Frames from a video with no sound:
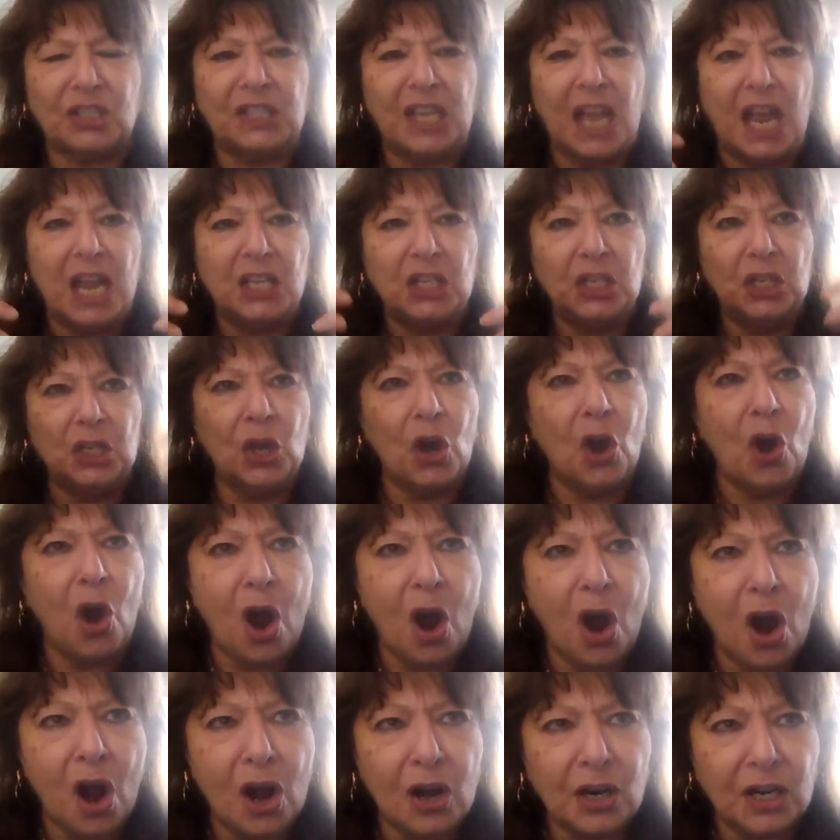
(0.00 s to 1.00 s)
that
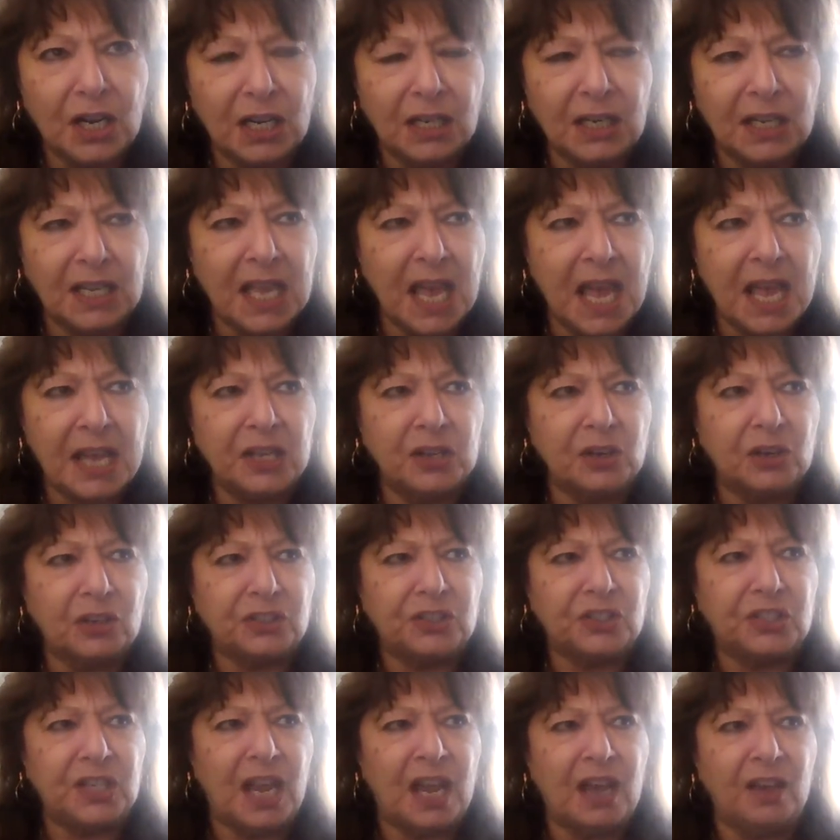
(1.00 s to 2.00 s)
you're going to get your
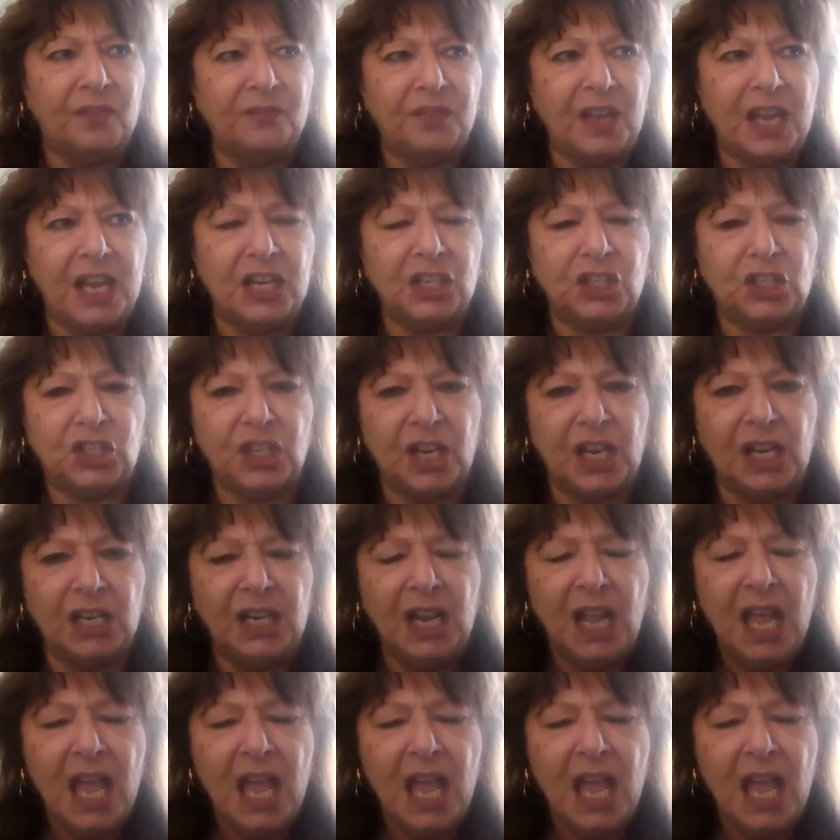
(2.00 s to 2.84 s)
salvation?